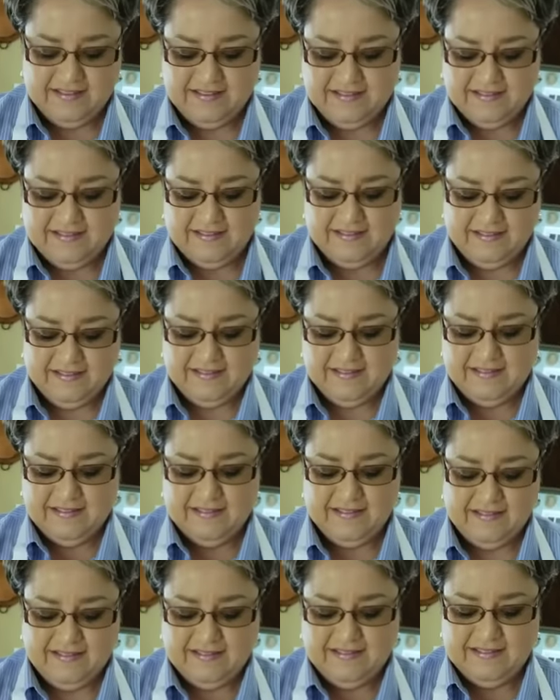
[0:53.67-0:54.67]

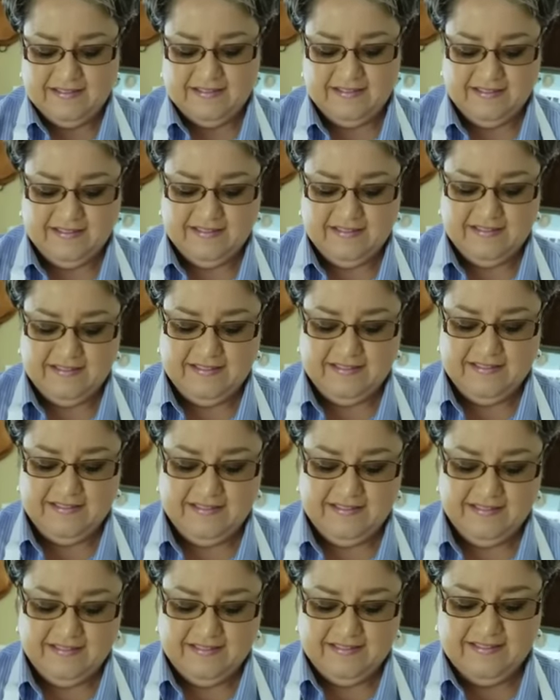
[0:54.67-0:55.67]

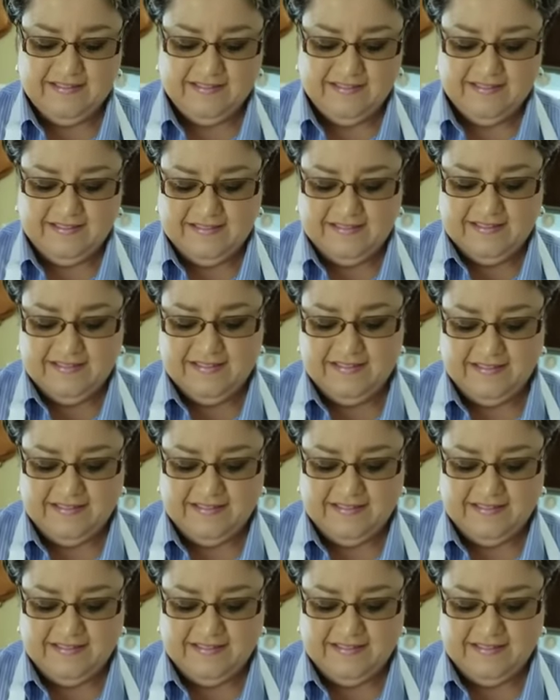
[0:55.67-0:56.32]
[no speech]